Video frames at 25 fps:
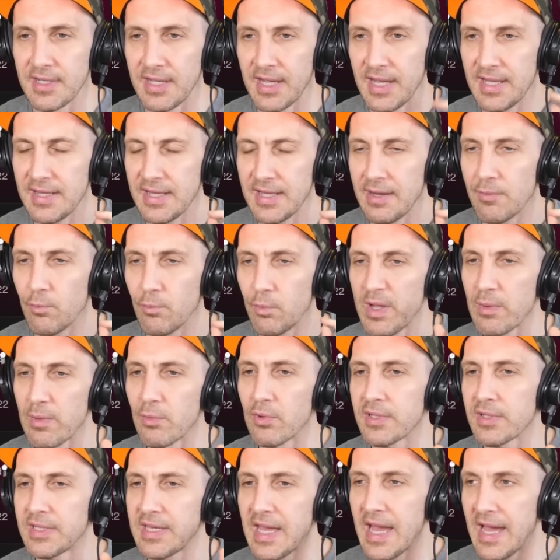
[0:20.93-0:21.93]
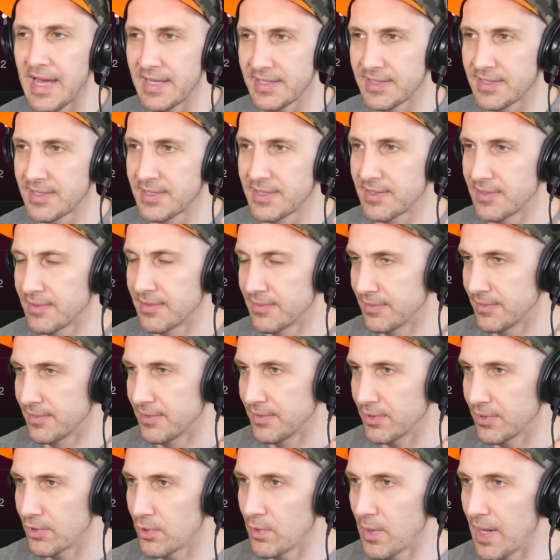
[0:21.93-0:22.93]
and then we will guess
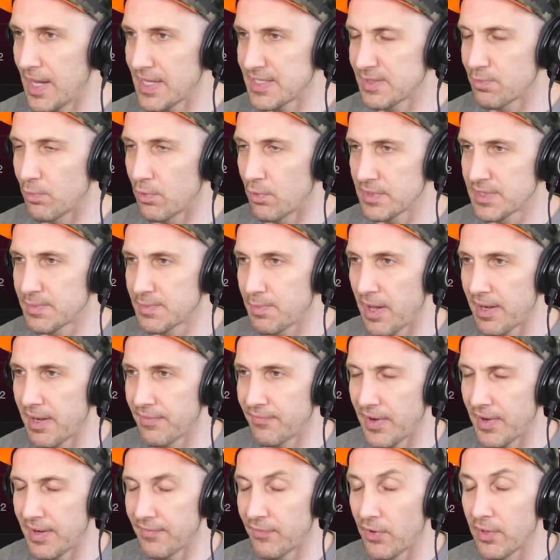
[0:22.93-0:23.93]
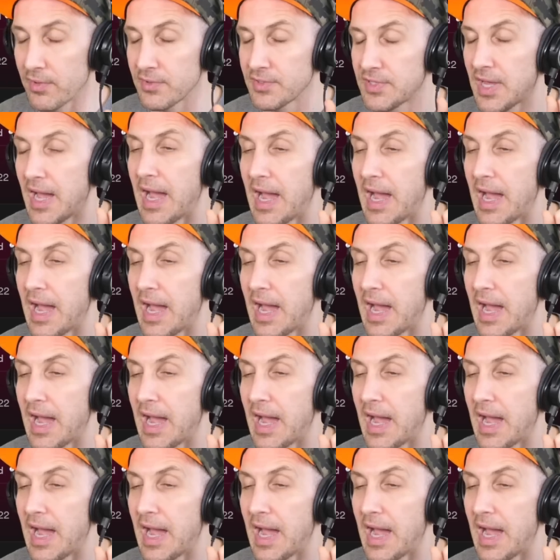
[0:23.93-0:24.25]
who has more Spotify followers.